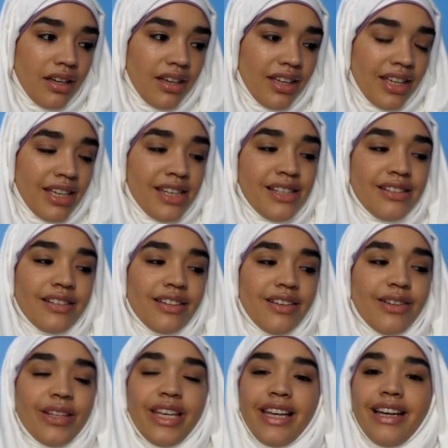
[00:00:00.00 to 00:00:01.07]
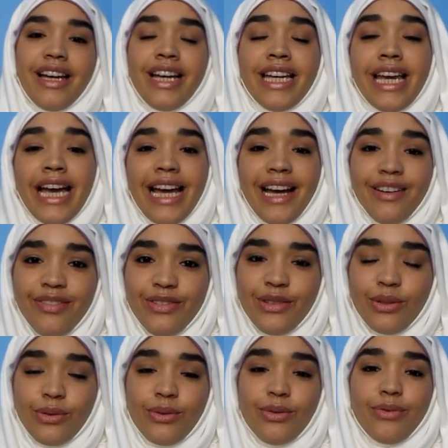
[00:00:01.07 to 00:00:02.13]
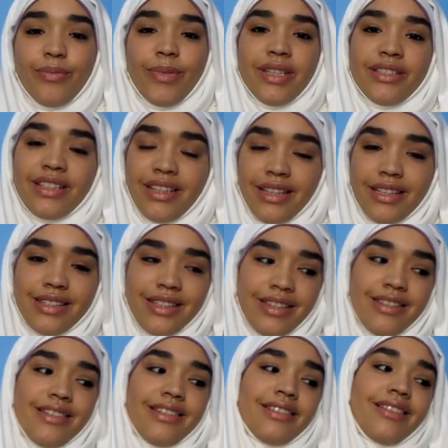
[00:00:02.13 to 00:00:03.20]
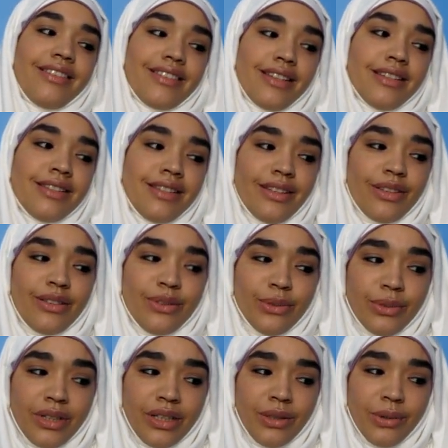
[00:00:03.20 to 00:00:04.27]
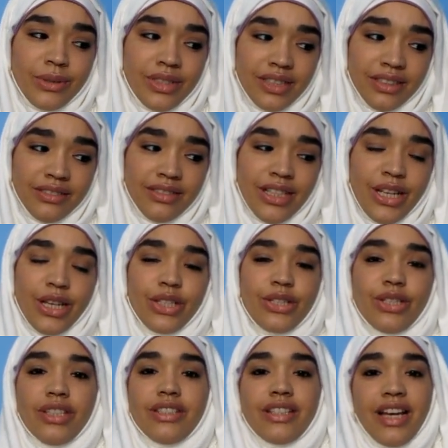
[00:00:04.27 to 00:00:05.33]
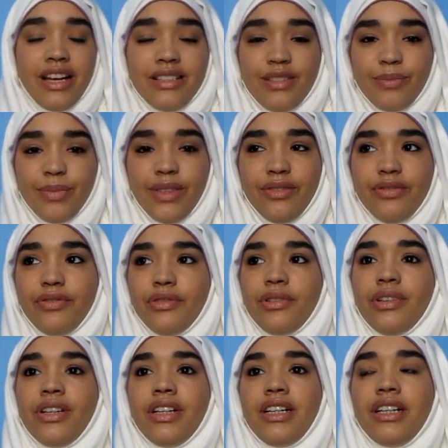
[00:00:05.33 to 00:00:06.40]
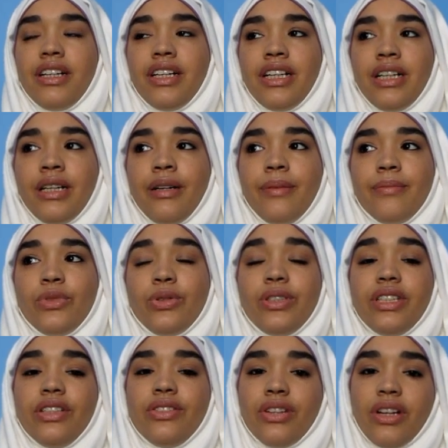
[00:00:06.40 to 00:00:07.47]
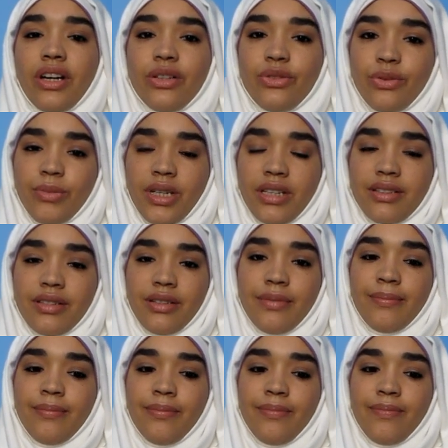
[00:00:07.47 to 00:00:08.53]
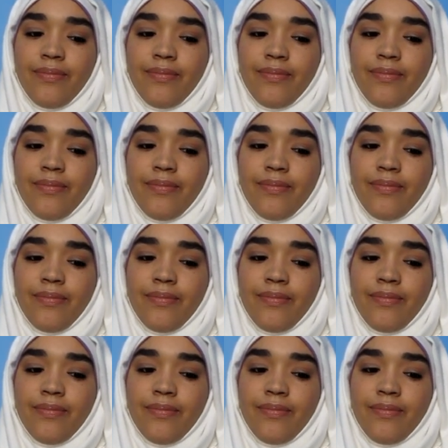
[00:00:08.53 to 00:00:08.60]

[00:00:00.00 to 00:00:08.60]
And okay, I have to mention this sister Noor al-Huda. She's asked me for to teach her how to make some